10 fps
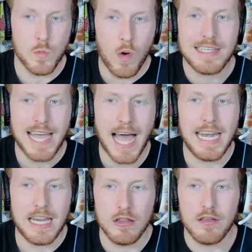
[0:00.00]
one tight
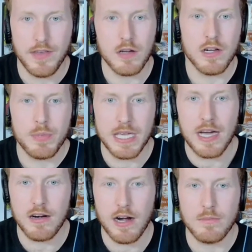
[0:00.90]
end on the field, it will be
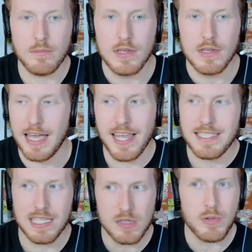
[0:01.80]
Gunnar Helm,
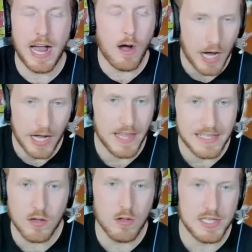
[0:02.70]
unless it's split out wide.
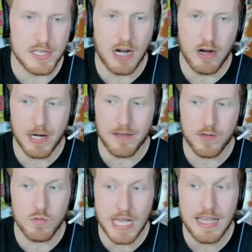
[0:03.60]
That's the only scenario. But if
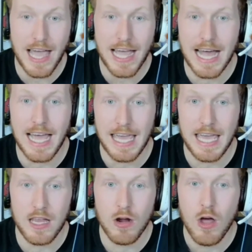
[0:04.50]
you need that guy
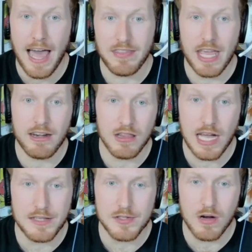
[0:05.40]
in at the end of the
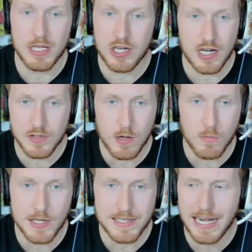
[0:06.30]
line of scrimmage and it's only
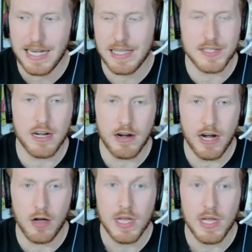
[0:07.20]
one tight end, it's Gunnar
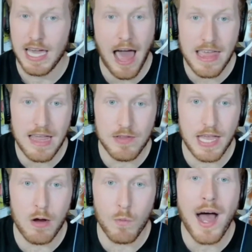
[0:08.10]
Helm. And I didn't even
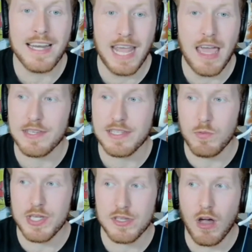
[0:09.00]
think Juan Davis, and
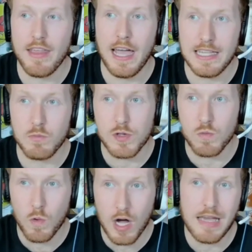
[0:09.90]
we saw that. It was
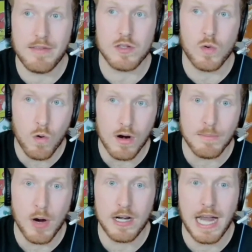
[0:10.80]
Juan Davis or
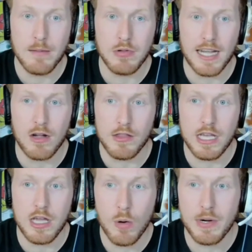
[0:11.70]
Amari Nyblak on
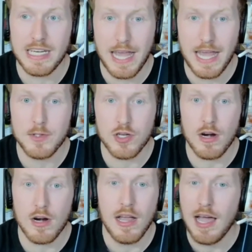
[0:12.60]
the opening depth
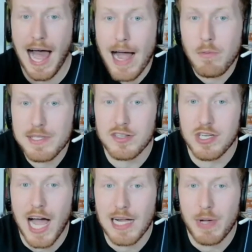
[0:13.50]
chart. I wasn't
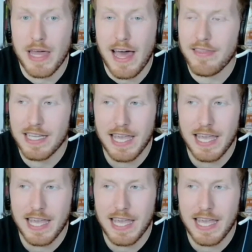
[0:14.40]
shocked by that.